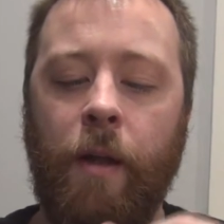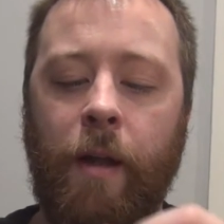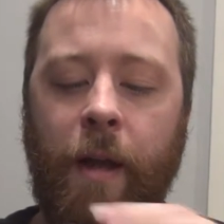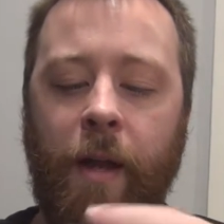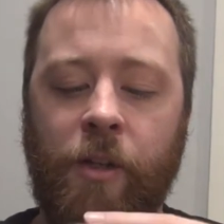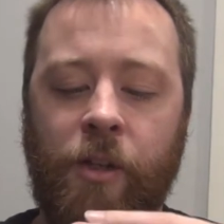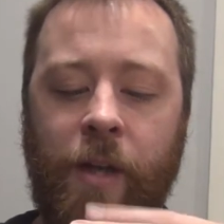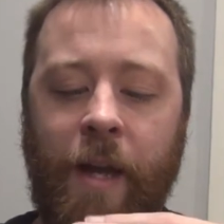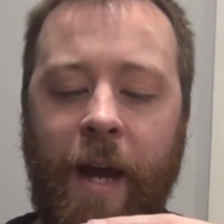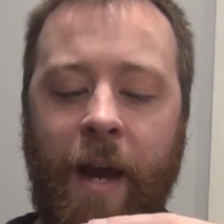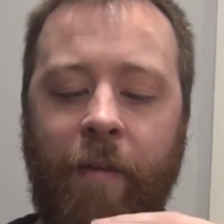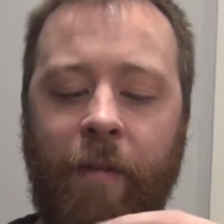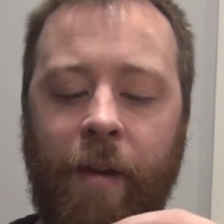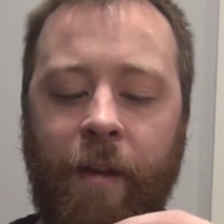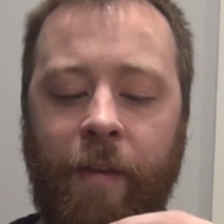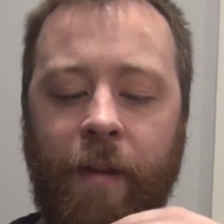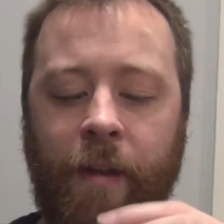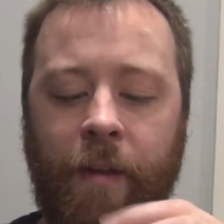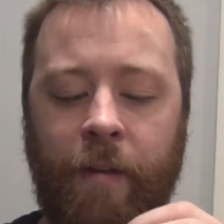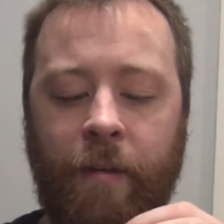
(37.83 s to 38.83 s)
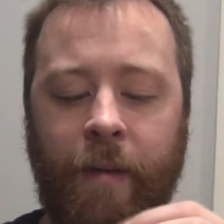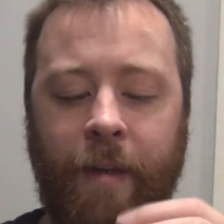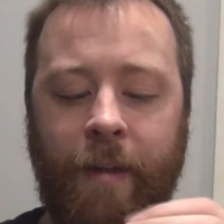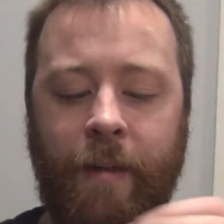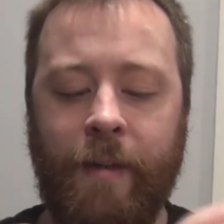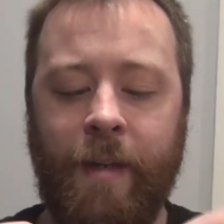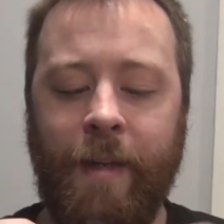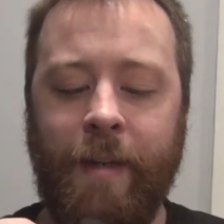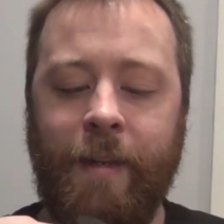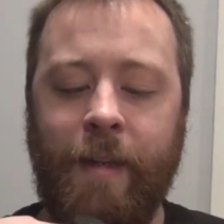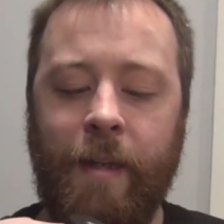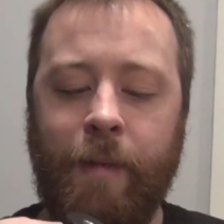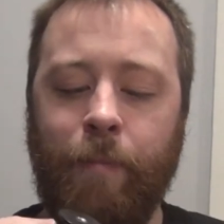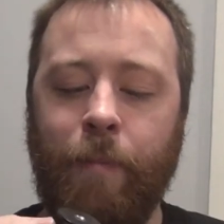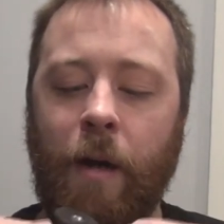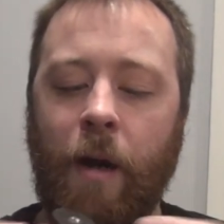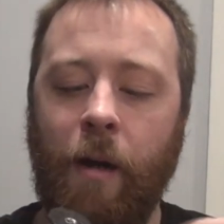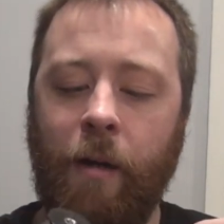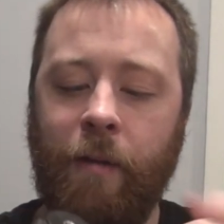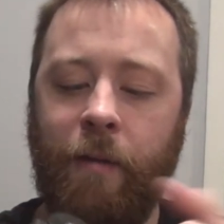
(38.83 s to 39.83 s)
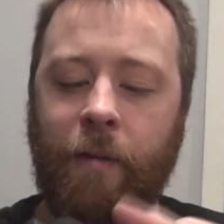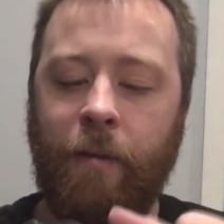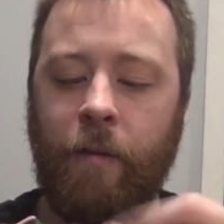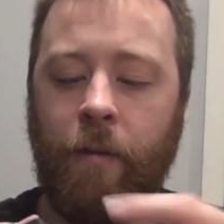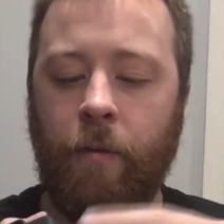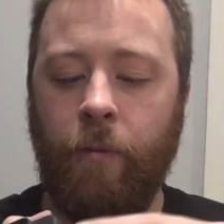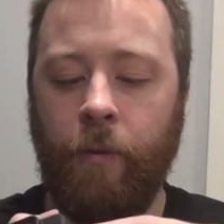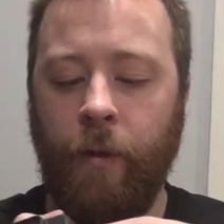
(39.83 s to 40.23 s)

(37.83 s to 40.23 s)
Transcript: I actually have it, I think it's like 19 bucks.